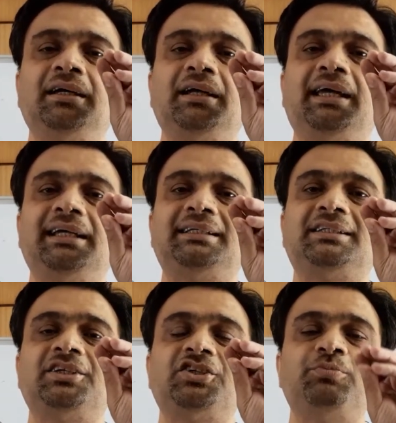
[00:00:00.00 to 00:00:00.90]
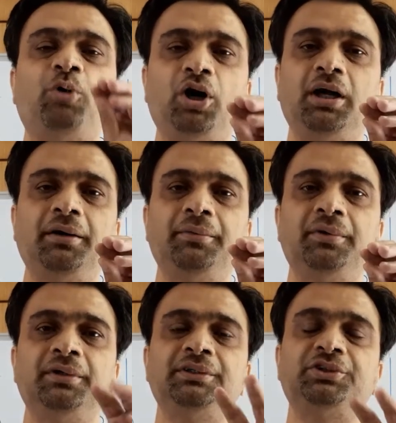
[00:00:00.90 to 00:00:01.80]
gets smaller
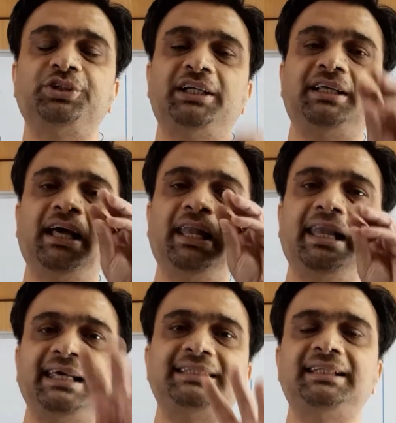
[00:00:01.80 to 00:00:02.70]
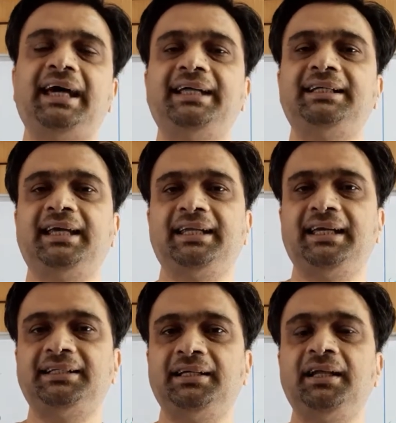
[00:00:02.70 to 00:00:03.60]
so that less light can
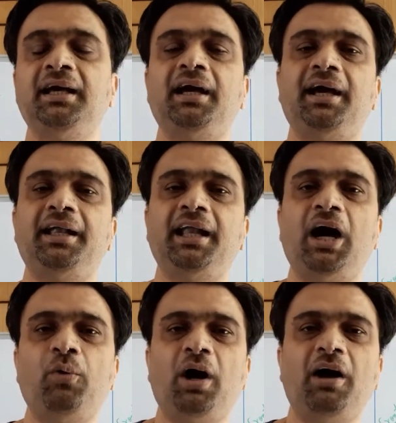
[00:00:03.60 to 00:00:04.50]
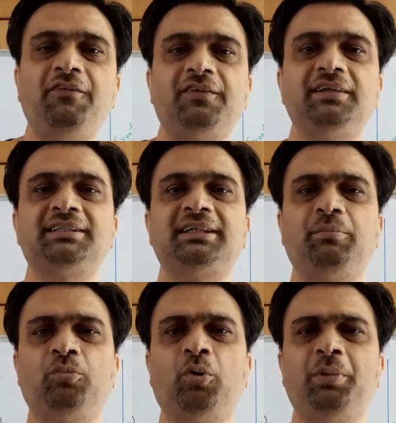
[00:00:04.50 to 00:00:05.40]
get in. And now after
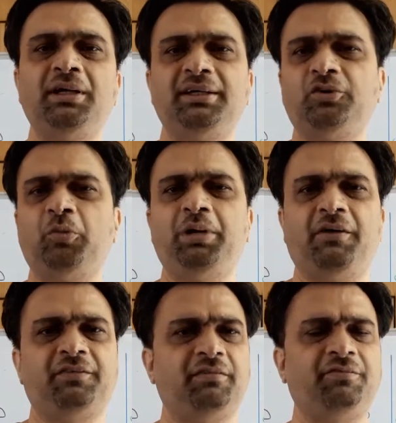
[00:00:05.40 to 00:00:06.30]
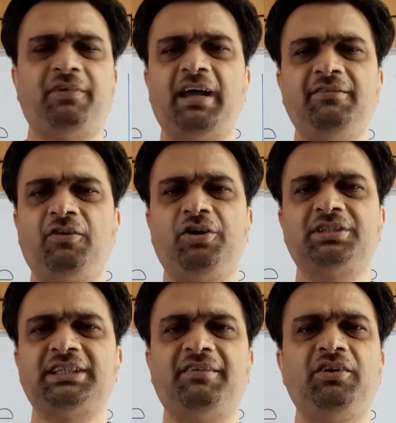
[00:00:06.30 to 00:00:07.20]
some moment, it could be after 5 or
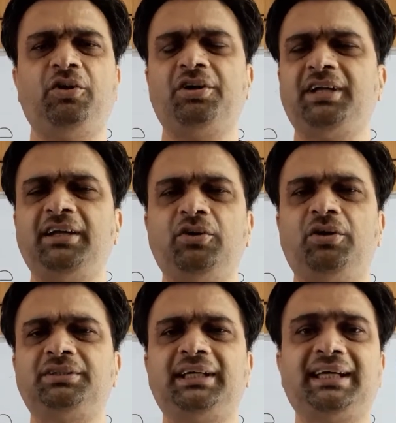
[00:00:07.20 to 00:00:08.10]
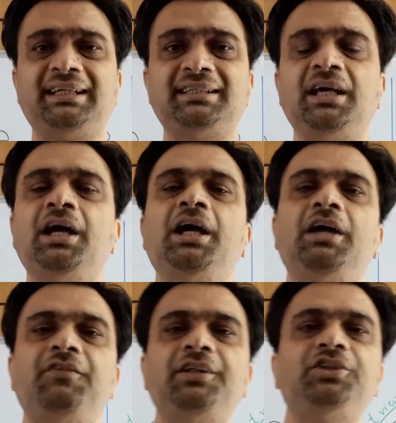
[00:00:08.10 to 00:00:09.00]
7 or 10 seconds,
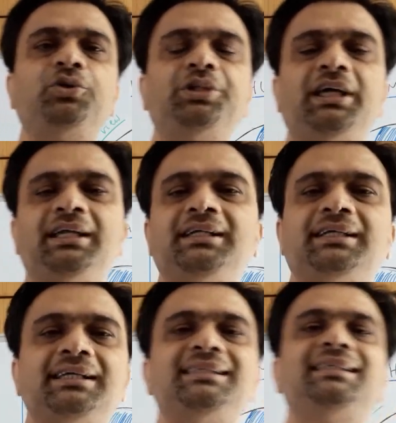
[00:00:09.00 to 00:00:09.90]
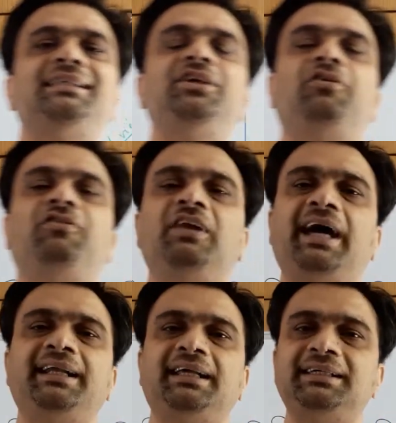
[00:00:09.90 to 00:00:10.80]
even though the intensity of
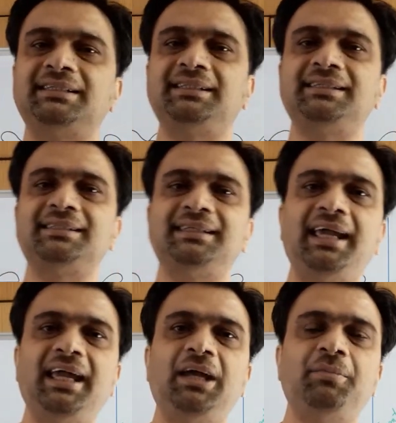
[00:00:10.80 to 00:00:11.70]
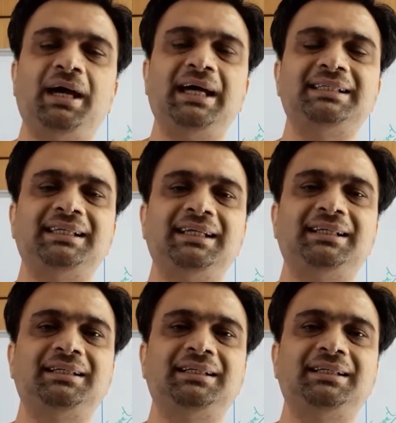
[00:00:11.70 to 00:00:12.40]
light is the same as it